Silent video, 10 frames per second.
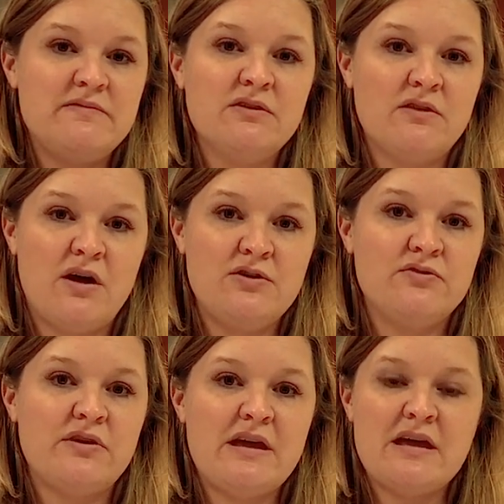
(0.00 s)
of your
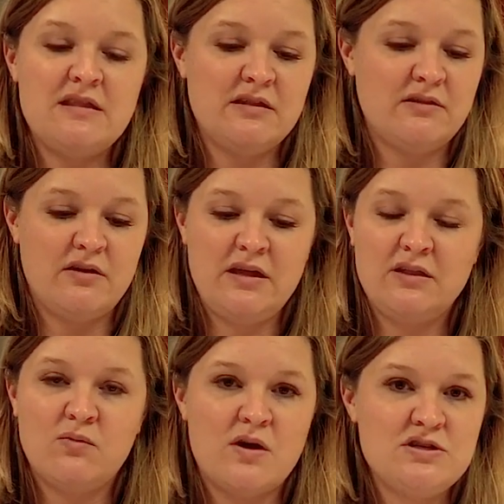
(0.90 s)
laundry in
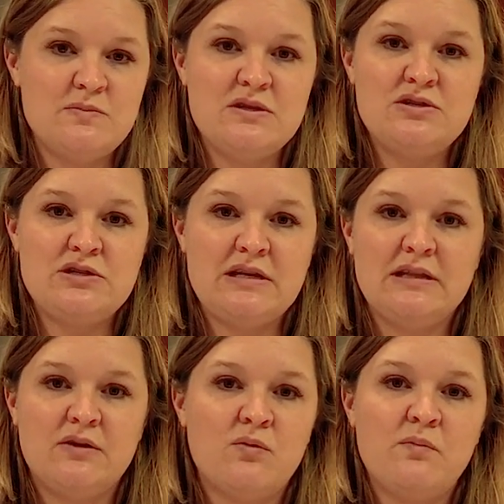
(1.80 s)
the washing machine.
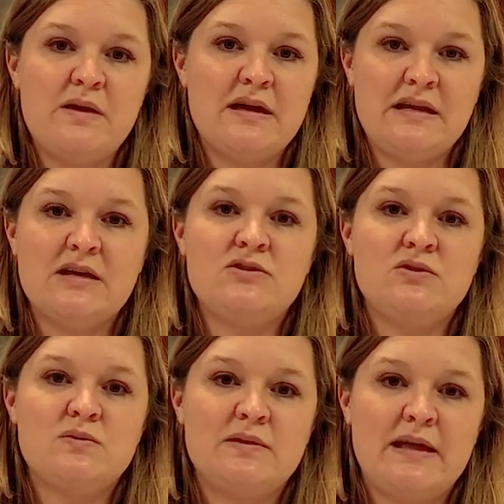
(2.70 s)
There won't be any
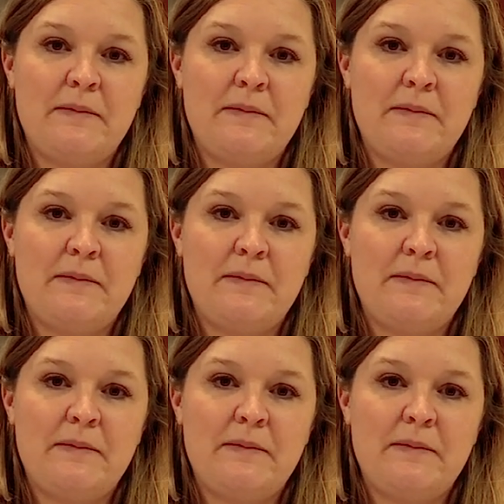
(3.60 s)
issues with that.